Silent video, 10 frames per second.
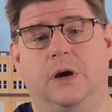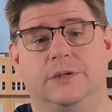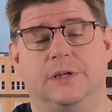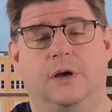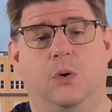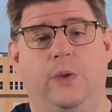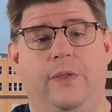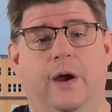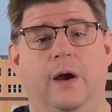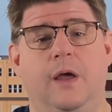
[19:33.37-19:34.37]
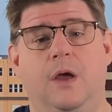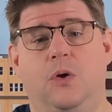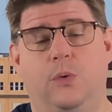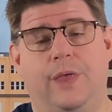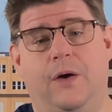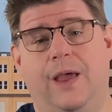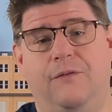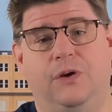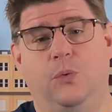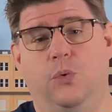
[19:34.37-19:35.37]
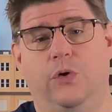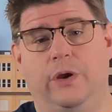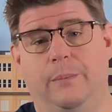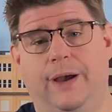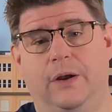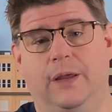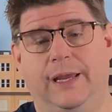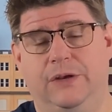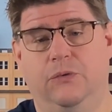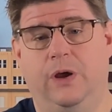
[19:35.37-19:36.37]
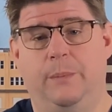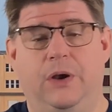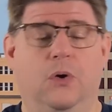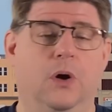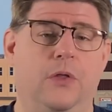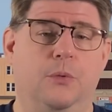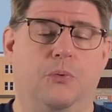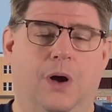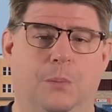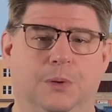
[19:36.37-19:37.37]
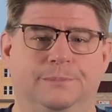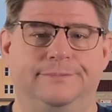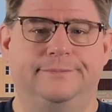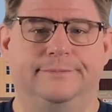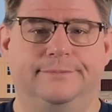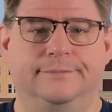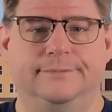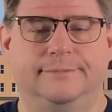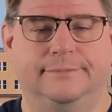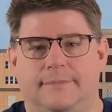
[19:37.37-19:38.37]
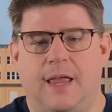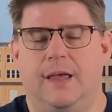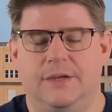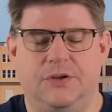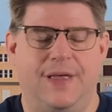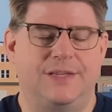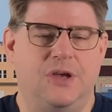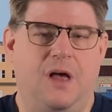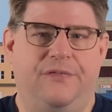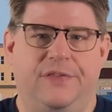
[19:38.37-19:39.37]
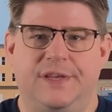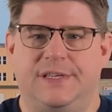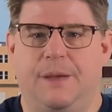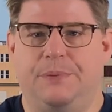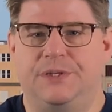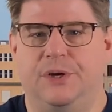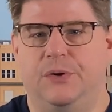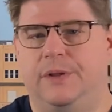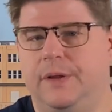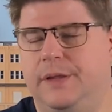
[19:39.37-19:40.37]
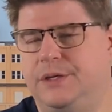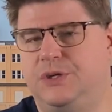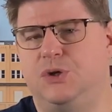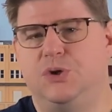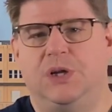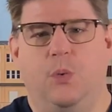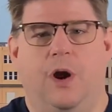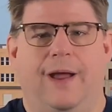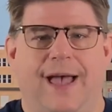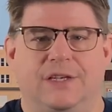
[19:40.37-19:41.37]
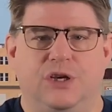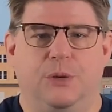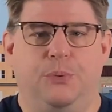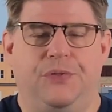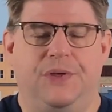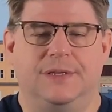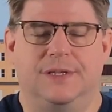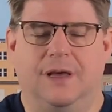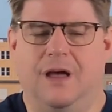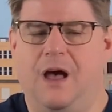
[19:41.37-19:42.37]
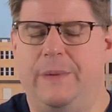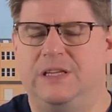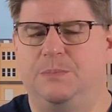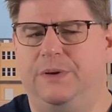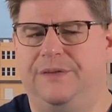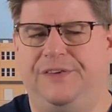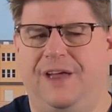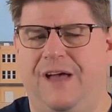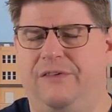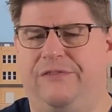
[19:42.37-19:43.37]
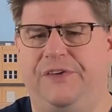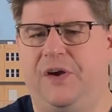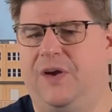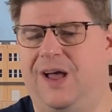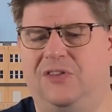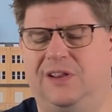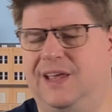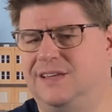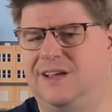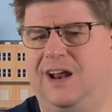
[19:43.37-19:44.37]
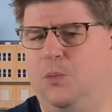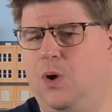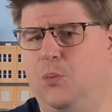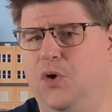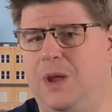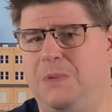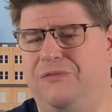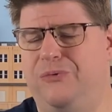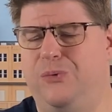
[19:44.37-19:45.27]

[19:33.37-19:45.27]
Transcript: cars that go in there without having to worry about a derailment or other problem. So that's all for this episode. This is usually where I ask you to put things in the comments, but if you haven't figured out that that's kind of what we're aiming